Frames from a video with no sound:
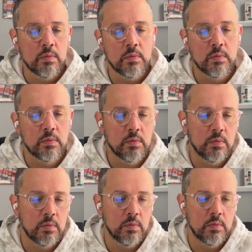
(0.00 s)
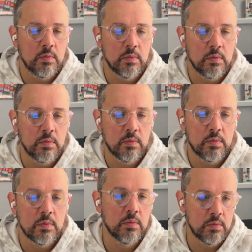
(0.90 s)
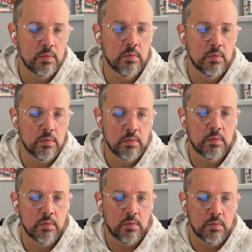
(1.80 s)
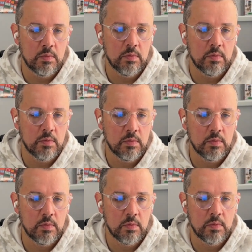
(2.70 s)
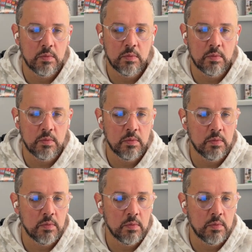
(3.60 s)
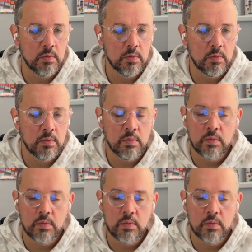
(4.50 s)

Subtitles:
This person isn't speaking.